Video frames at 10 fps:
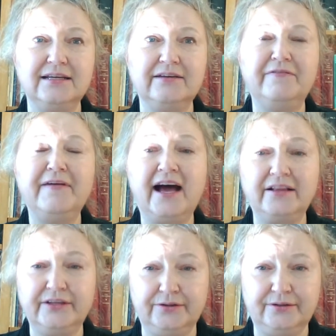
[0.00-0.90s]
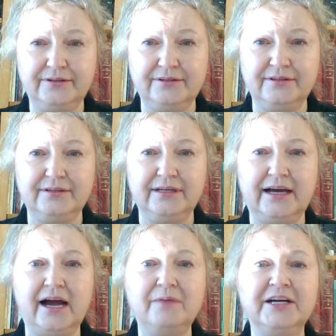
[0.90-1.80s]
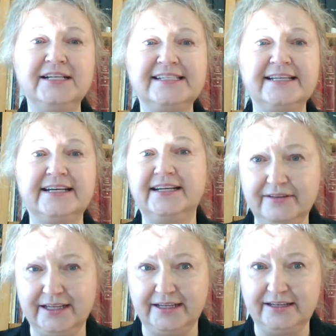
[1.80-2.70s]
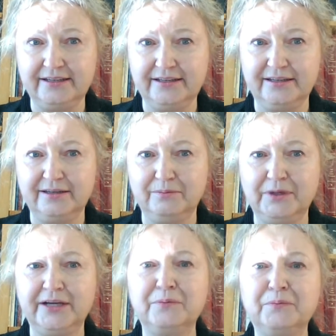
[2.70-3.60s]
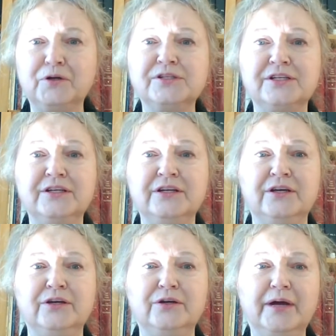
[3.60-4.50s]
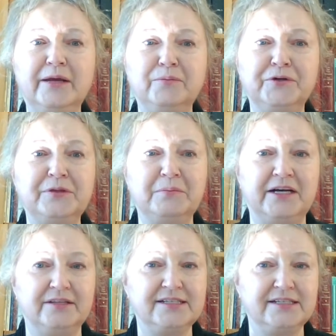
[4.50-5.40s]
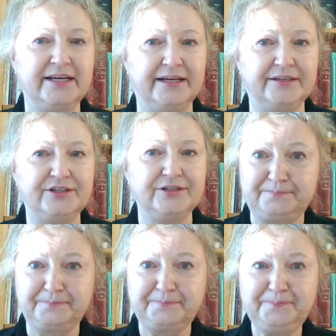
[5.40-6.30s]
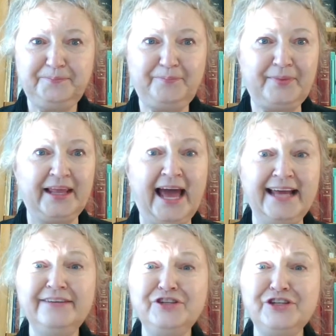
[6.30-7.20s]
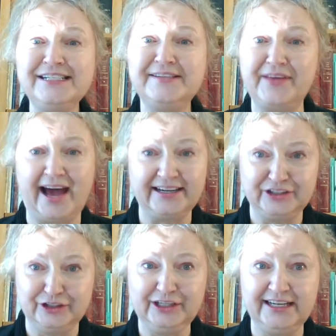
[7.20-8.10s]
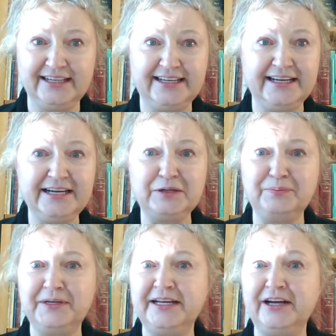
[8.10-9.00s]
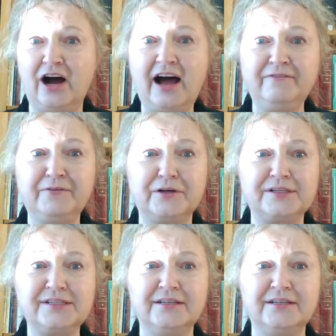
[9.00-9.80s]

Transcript: valued, I might say coveted, by the person who had put them on the stage. And if she's that good at getting competing offers,